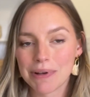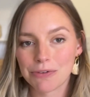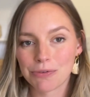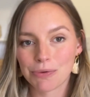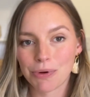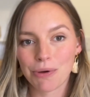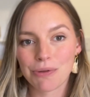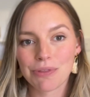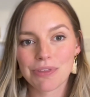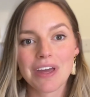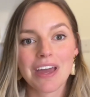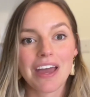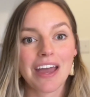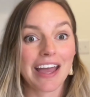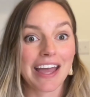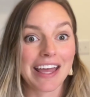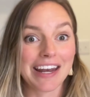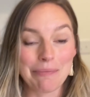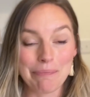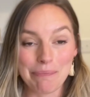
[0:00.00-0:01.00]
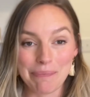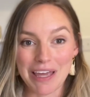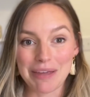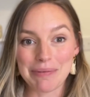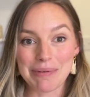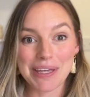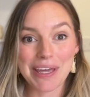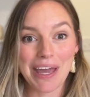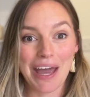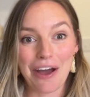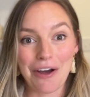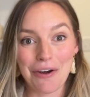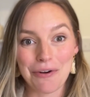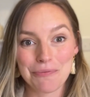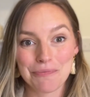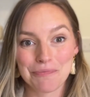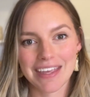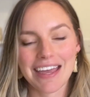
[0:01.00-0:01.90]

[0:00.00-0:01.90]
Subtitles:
growth in a baby cow.